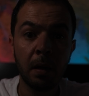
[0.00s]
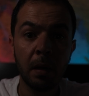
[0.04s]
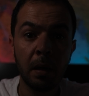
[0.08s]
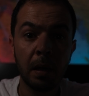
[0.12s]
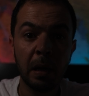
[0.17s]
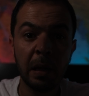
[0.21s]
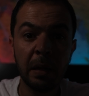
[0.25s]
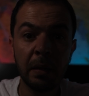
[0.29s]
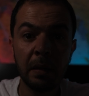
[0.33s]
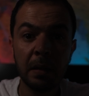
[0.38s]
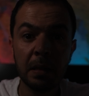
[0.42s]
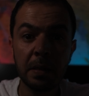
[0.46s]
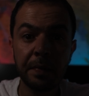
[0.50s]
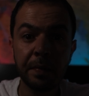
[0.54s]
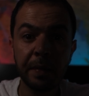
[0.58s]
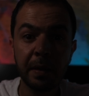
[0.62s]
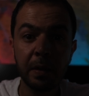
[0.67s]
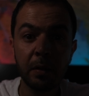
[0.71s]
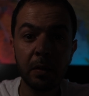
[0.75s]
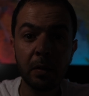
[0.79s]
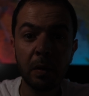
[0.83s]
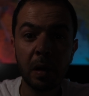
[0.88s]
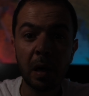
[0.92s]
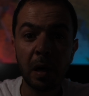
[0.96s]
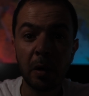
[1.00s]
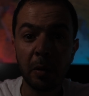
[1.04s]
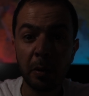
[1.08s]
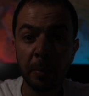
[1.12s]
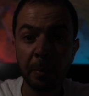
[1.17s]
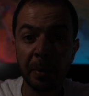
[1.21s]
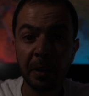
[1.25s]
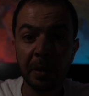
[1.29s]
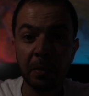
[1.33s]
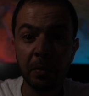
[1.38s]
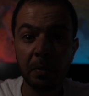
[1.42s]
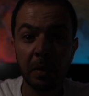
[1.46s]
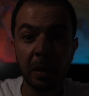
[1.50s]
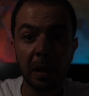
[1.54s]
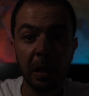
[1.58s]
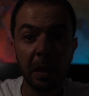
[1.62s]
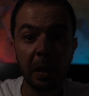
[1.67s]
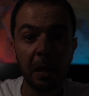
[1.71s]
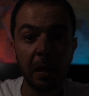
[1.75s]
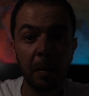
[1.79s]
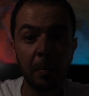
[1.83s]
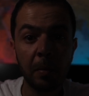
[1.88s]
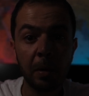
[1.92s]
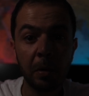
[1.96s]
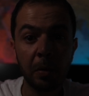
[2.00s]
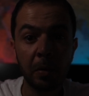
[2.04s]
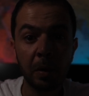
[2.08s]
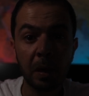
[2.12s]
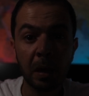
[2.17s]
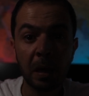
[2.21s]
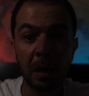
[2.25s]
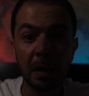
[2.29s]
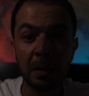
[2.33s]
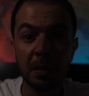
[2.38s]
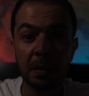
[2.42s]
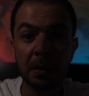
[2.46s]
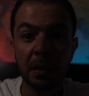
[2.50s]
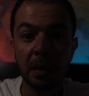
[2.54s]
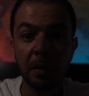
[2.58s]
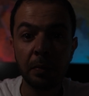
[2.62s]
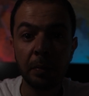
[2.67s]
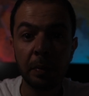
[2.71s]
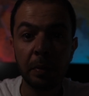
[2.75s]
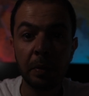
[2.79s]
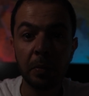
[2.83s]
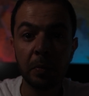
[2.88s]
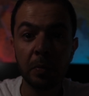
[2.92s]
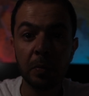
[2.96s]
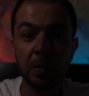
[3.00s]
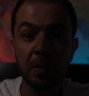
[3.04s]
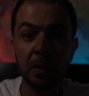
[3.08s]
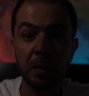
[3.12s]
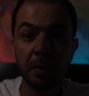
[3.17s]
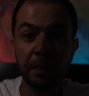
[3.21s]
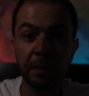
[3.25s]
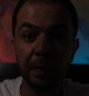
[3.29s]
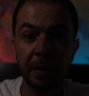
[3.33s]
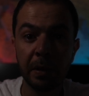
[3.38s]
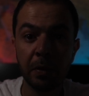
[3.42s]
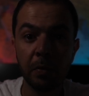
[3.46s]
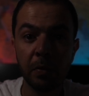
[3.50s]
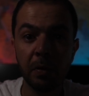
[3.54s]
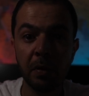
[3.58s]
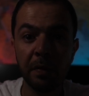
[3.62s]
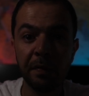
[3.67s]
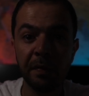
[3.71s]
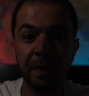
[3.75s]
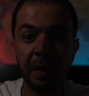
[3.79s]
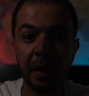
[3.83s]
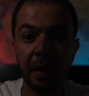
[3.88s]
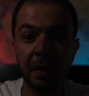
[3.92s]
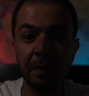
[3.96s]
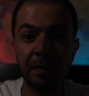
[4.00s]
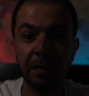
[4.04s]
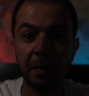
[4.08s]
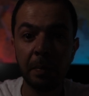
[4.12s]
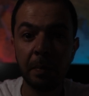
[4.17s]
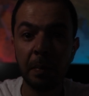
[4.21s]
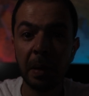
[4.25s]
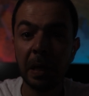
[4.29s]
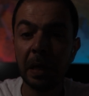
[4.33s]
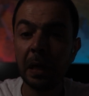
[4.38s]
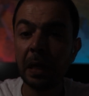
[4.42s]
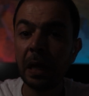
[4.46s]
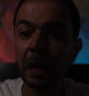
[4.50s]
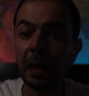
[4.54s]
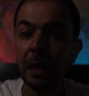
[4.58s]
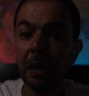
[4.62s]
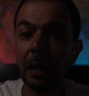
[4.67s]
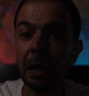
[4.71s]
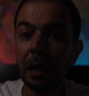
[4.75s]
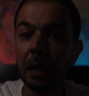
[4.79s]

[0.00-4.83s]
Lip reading: In this video, I will be talking about lights that we use in videography and filmmaking,